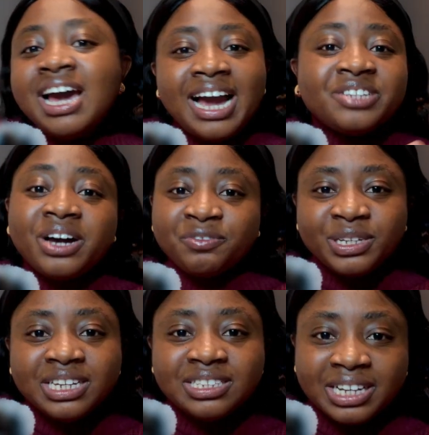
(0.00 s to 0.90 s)
I know I've
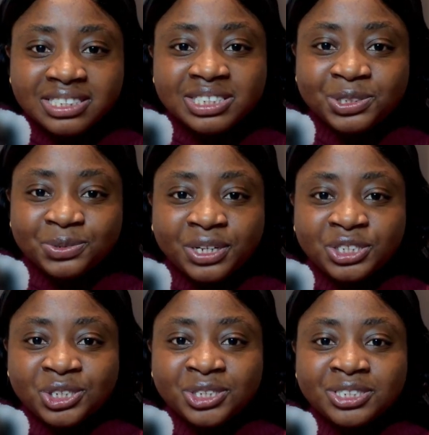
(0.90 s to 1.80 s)
been in that
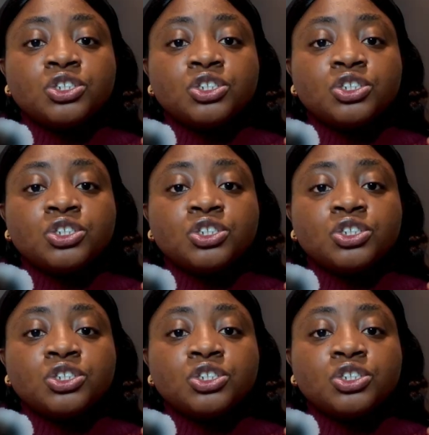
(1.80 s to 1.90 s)
situation.